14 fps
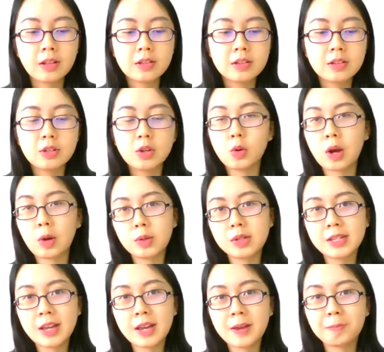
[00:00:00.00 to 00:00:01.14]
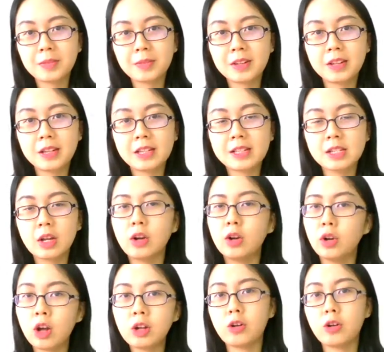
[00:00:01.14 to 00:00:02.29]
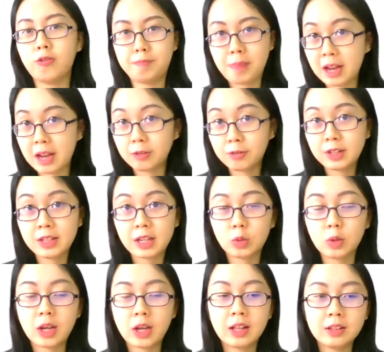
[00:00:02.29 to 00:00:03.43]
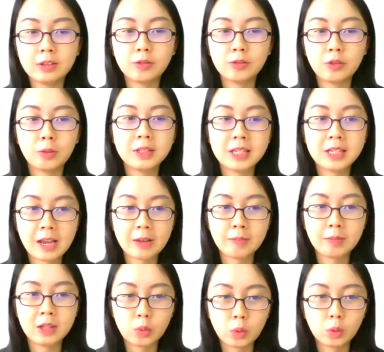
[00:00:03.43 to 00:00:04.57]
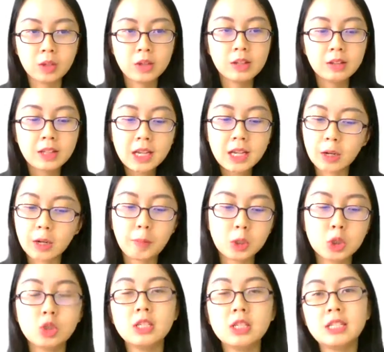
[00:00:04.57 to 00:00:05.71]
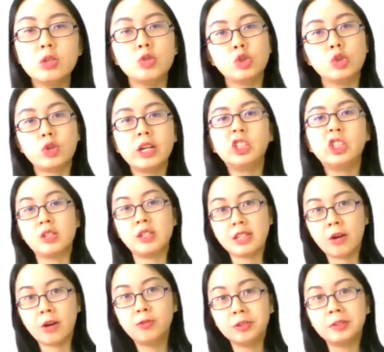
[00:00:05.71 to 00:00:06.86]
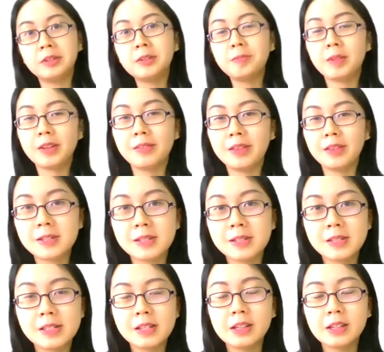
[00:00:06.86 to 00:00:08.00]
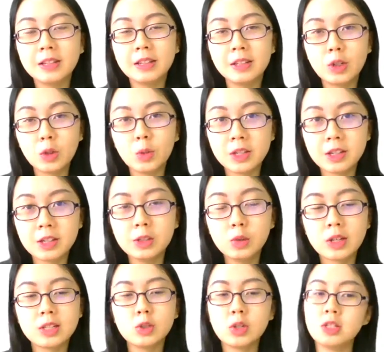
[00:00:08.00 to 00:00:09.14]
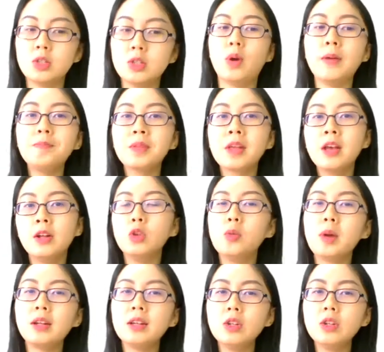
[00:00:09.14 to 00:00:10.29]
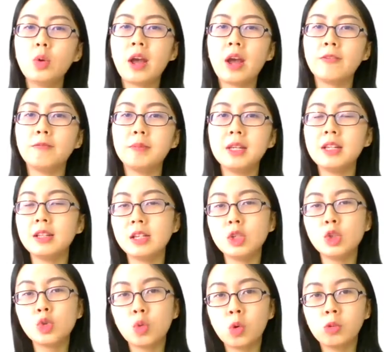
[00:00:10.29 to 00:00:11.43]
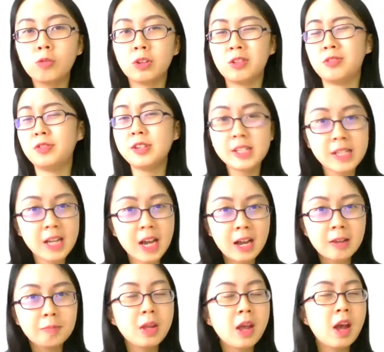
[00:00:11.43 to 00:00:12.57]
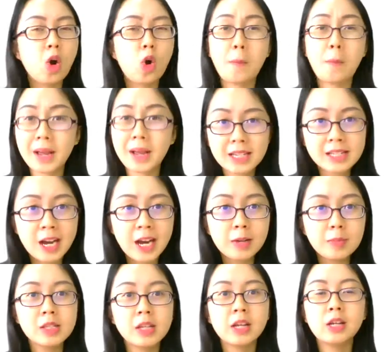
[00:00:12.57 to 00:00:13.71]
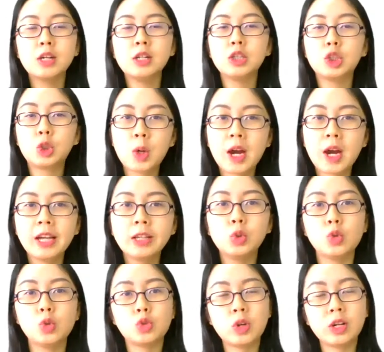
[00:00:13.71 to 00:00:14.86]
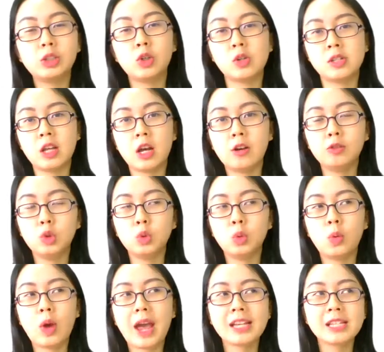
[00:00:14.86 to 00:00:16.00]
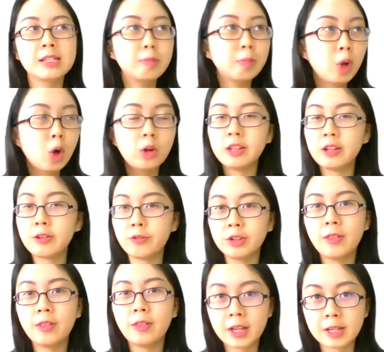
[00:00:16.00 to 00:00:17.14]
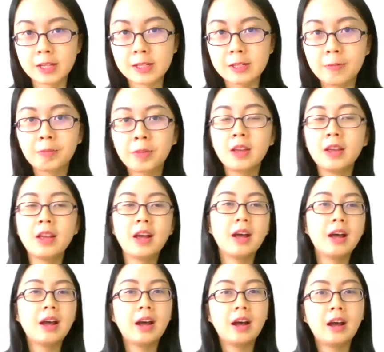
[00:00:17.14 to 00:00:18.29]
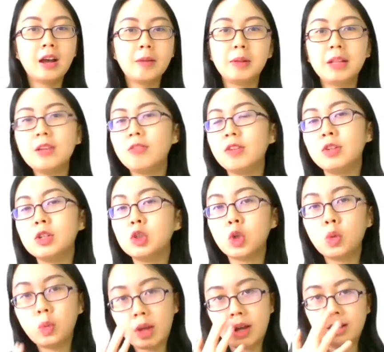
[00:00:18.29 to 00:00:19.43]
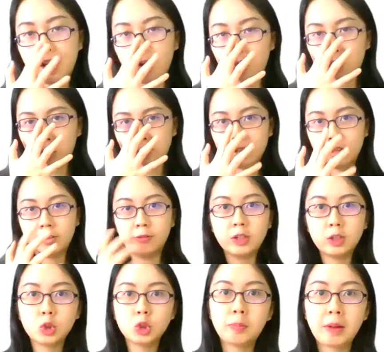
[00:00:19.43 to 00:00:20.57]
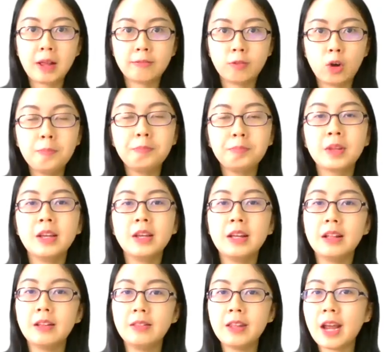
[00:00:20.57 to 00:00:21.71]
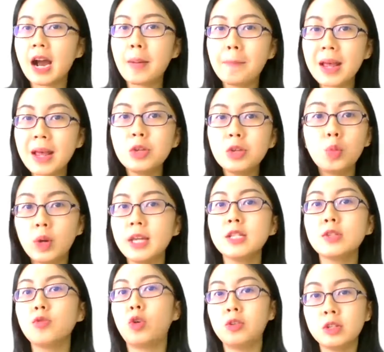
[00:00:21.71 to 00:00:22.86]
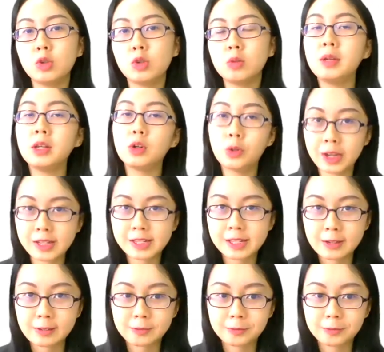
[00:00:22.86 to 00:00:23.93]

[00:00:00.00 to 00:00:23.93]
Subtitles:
So I would say it's a lot of benefit that you can learn from TMD role. Take the opportunity to stretch yourself further in this new year, 2021. No matter you have been in this role for the first time or many times, try to stretch yourself to explore different things. I believe even though we are now on the virtual platform, there are many ways for us to be creative.